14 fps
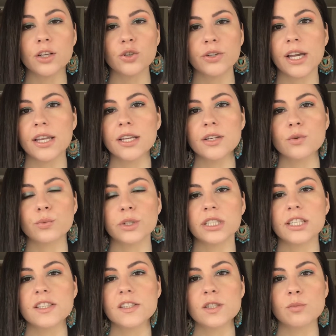It created a
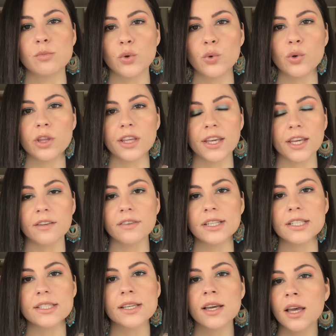really smooth
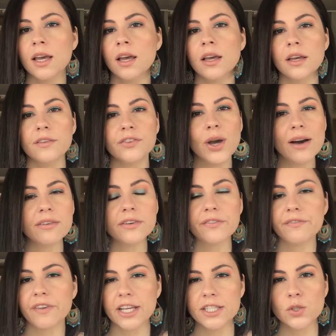canvas. If you have a
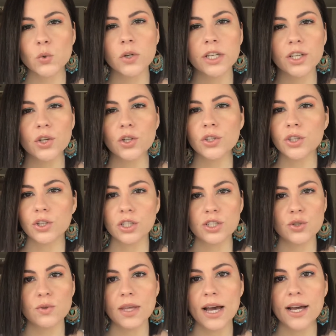face oil, you could
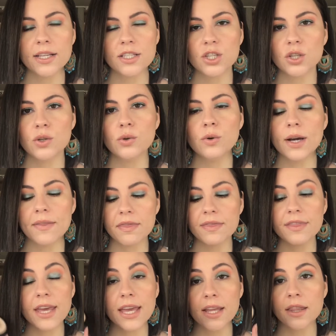do that too, and
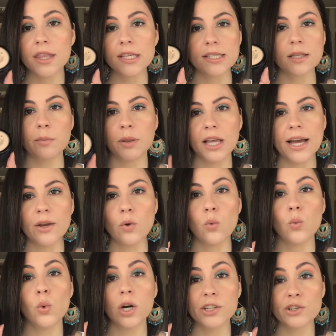then this
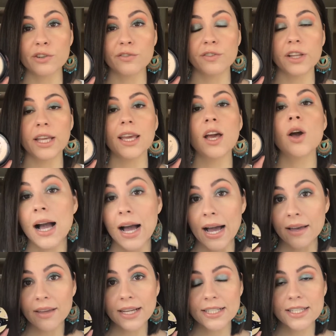applied wonderfully.
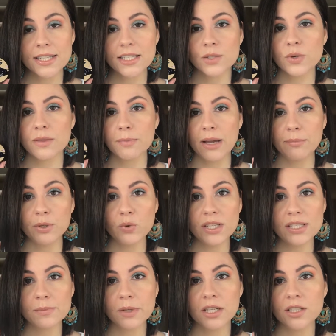I liked this with my beauty
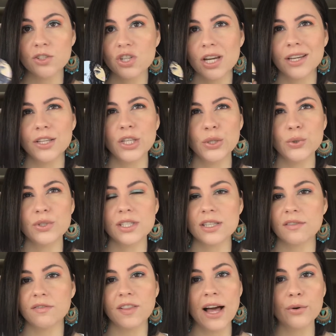sponge. I used
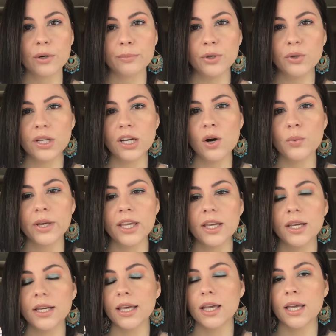the Flower Beauty all
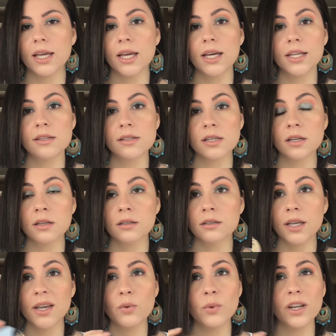week and
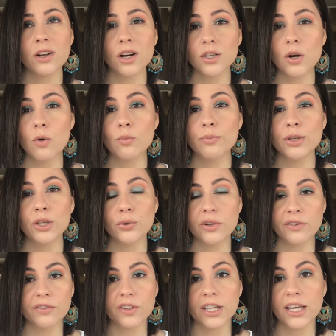it went on
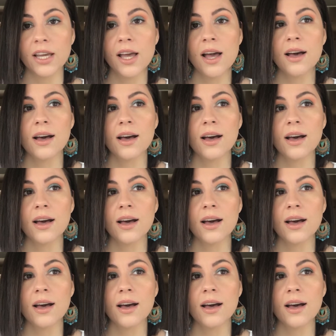beautifully.